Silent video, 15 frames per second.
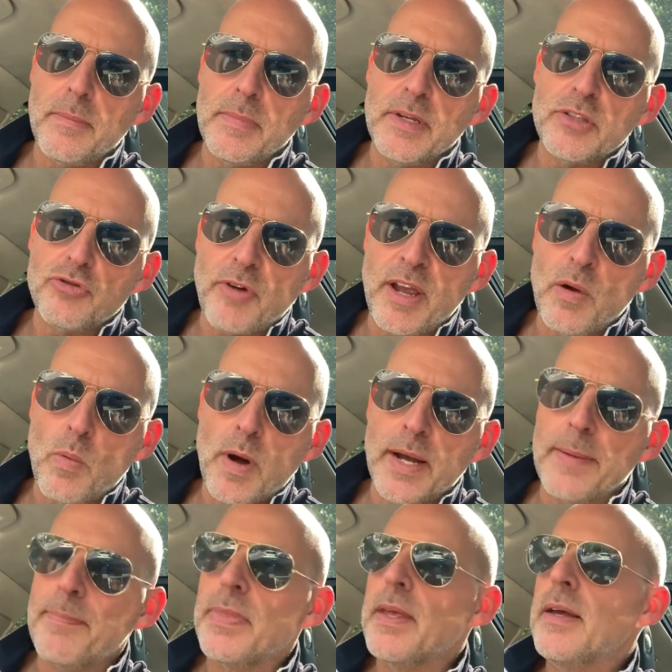straight
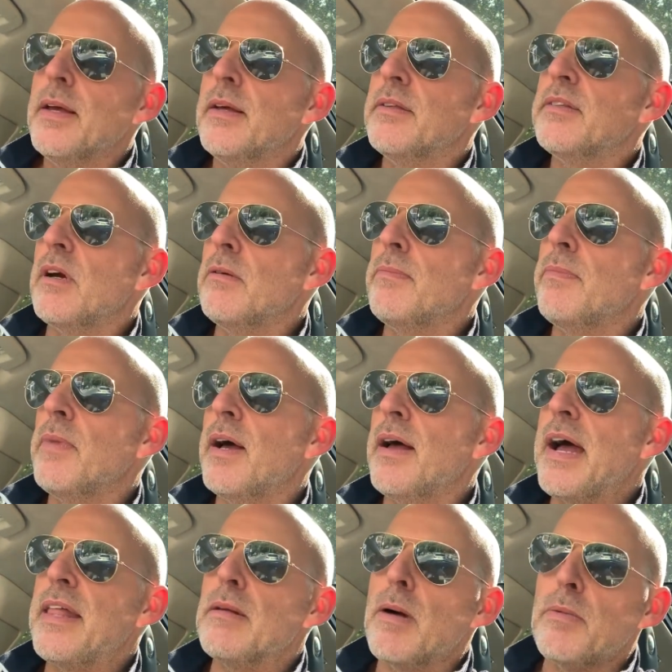away. So
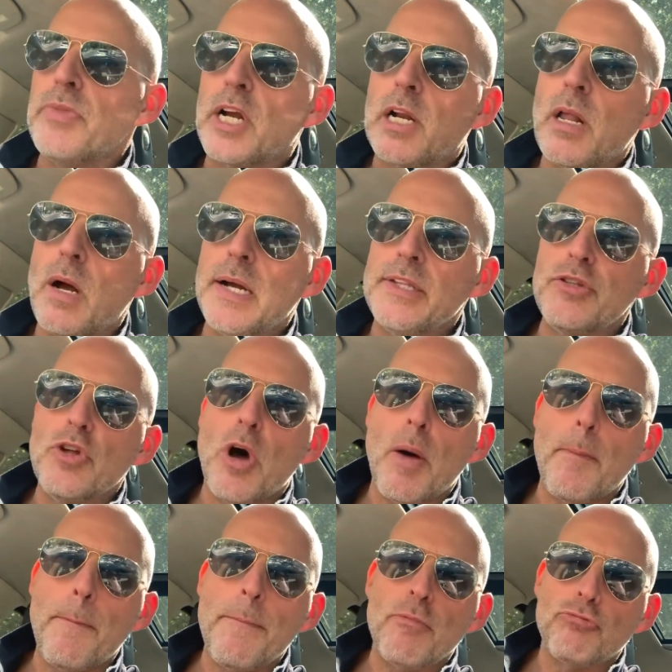at the moment, the client's not
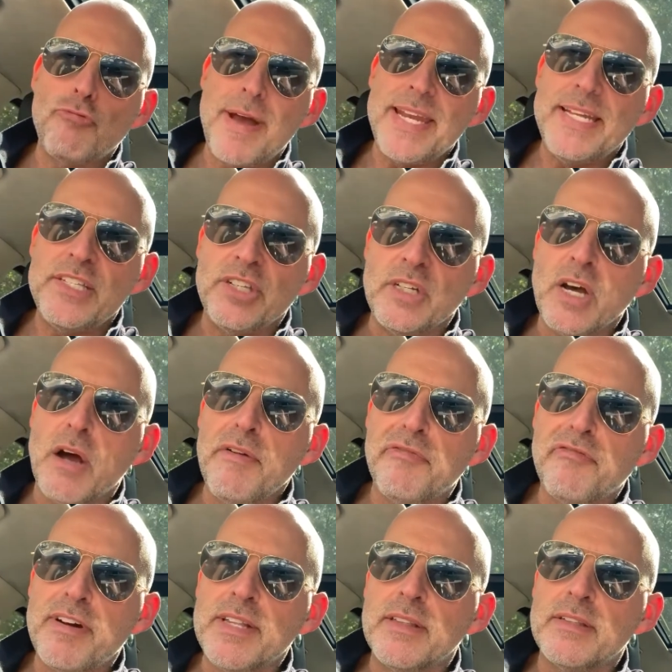ready to go
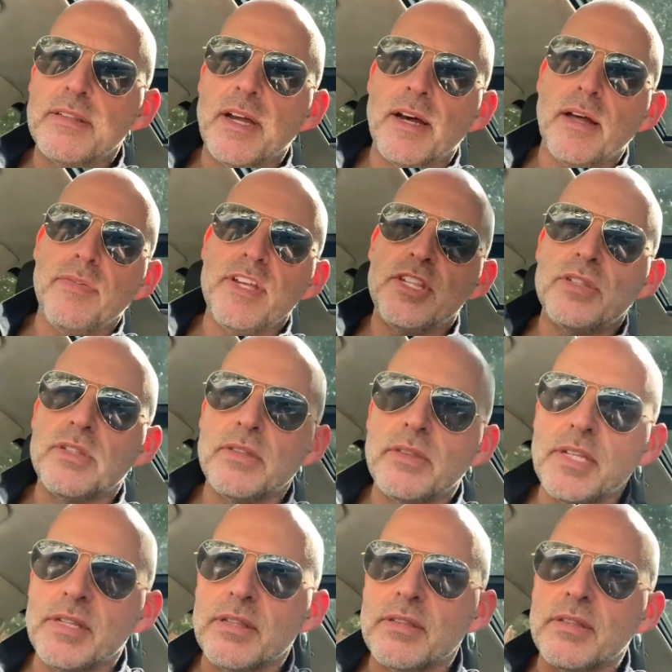for it
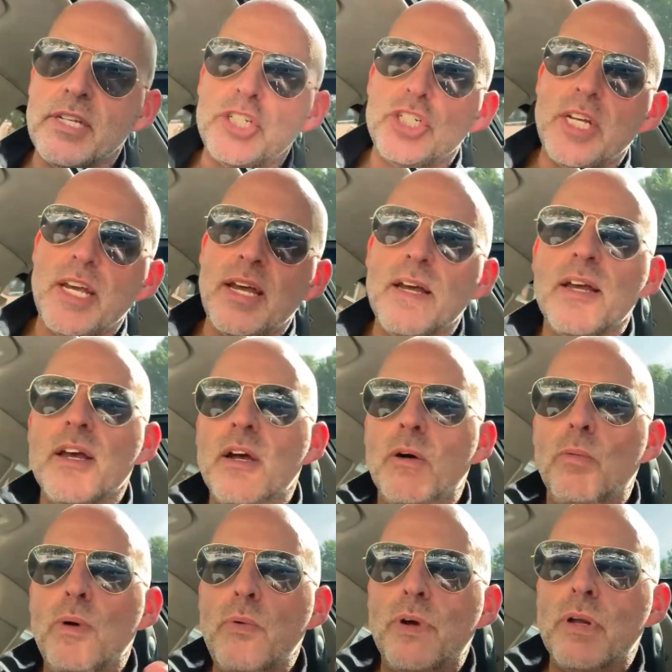this year.
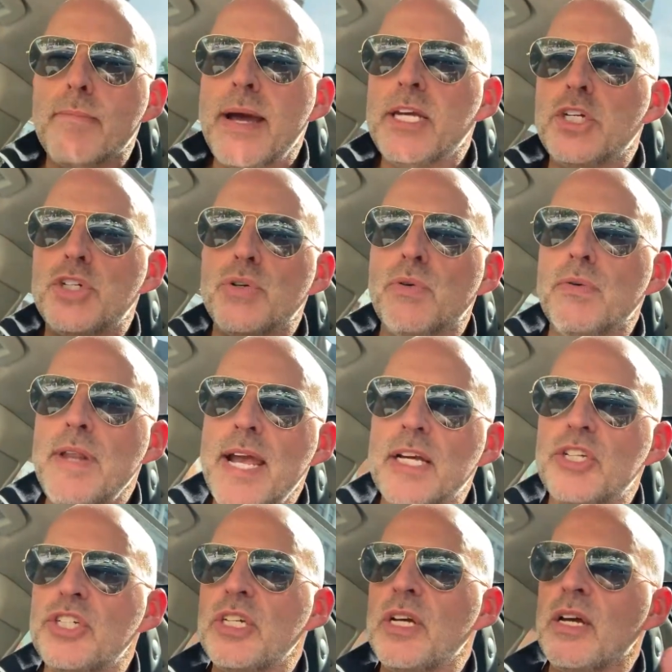We want to make sure
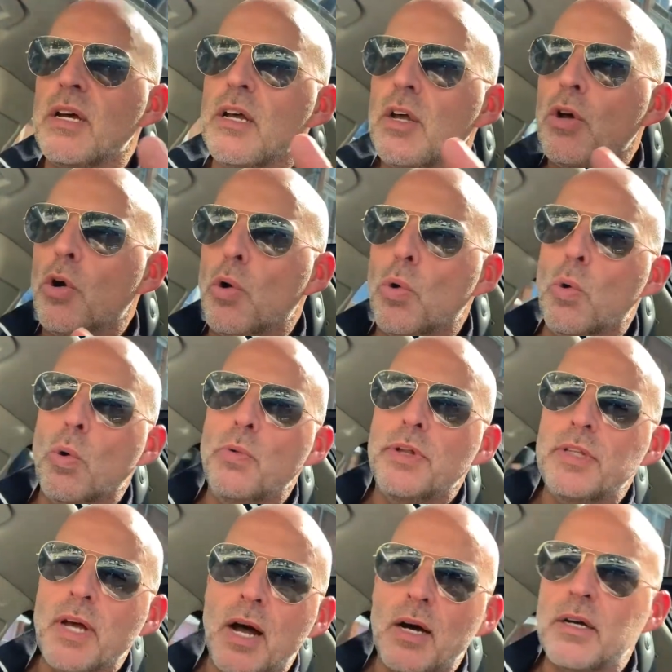next year all the
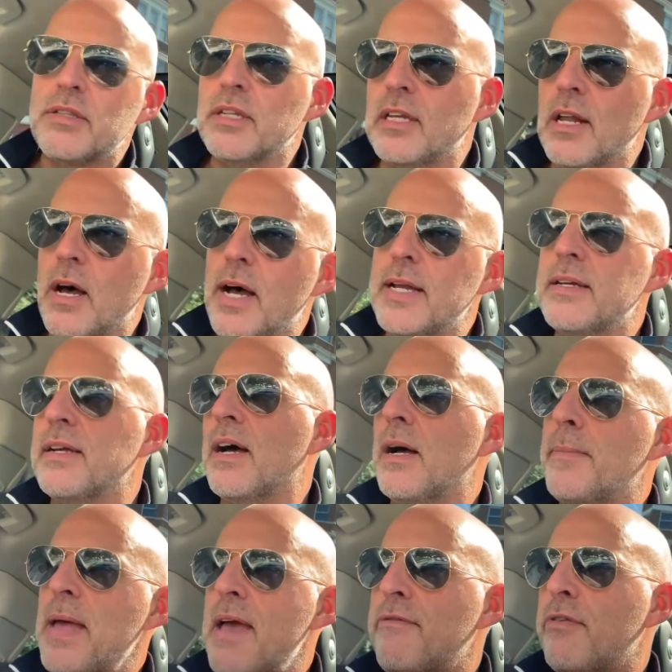ducks are lined
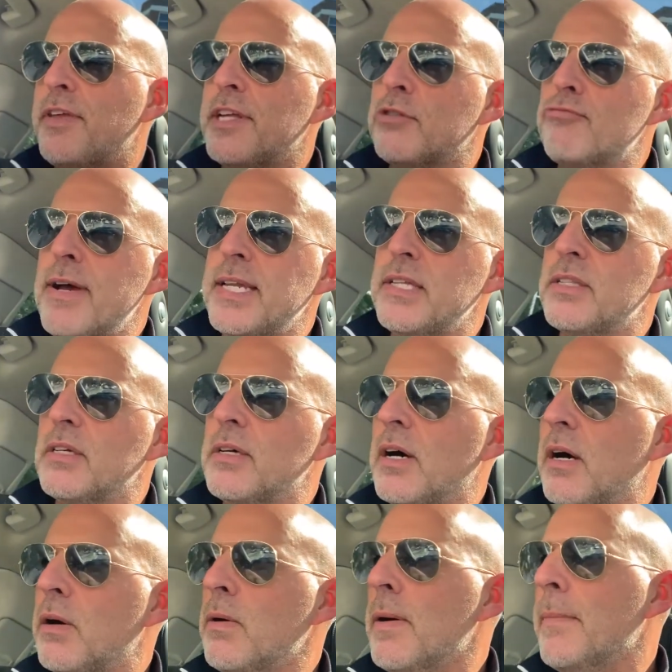up, everything's ready to
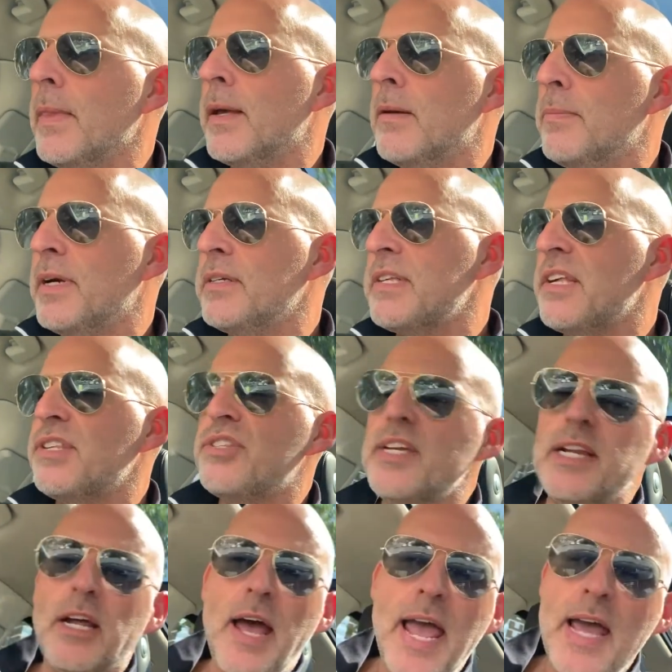go, because there's
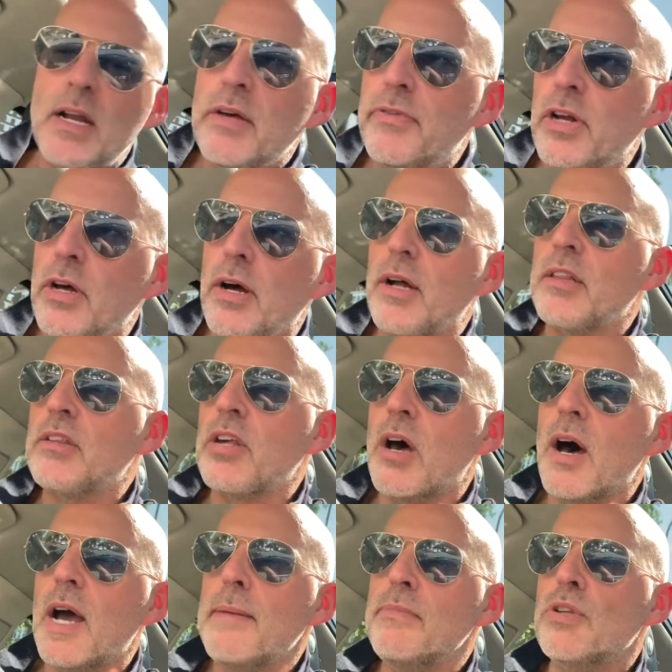still a hell of a lot of
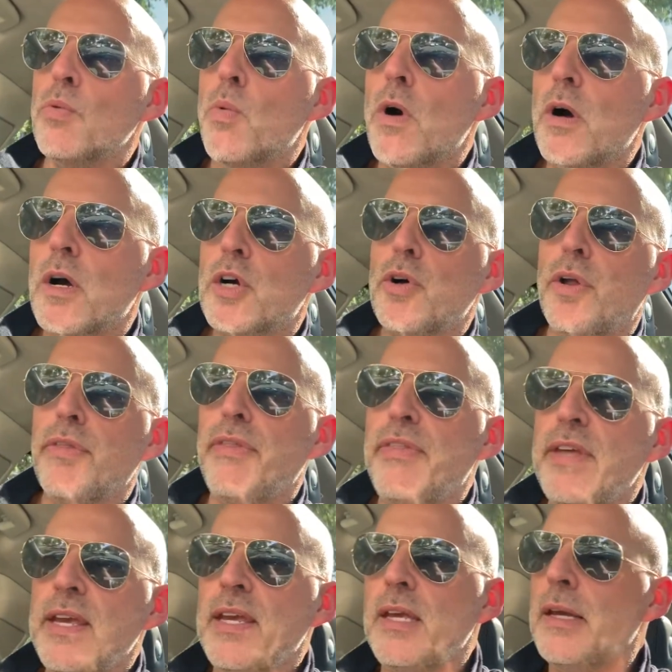time to work on
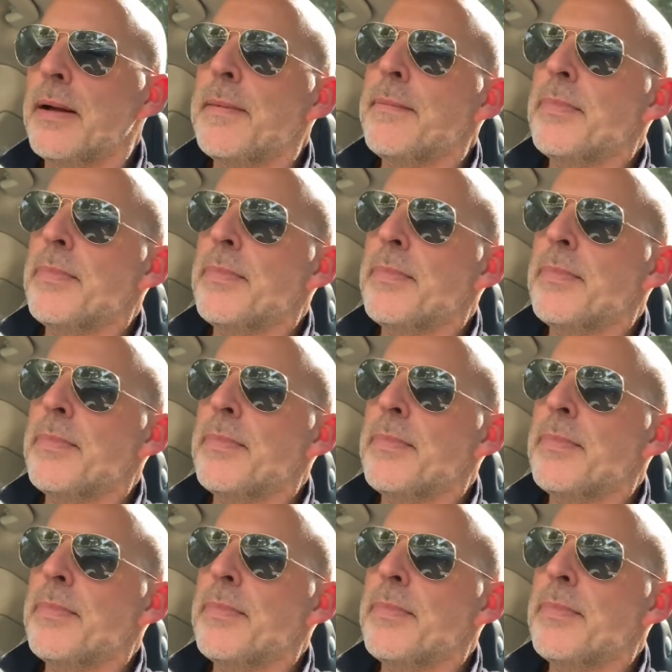the